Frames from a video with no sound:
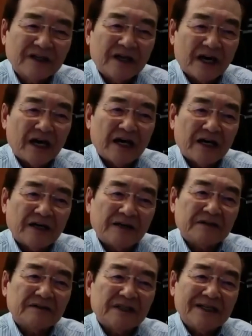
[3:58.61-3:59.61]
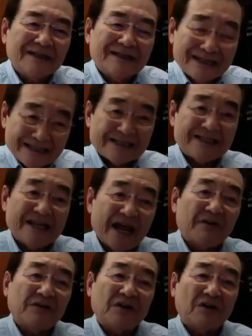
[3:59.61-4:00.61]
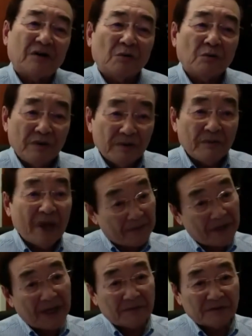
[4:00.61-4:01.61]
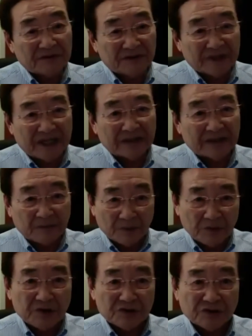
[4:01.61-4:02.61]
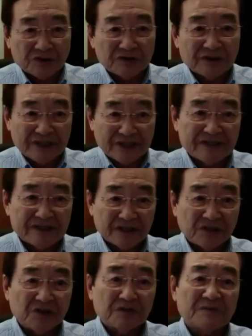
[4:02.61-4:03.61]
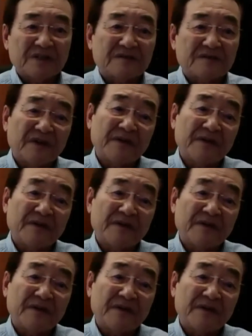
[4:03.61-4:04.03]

Uh, in this scenario, we may be able to get the permission to test in humans very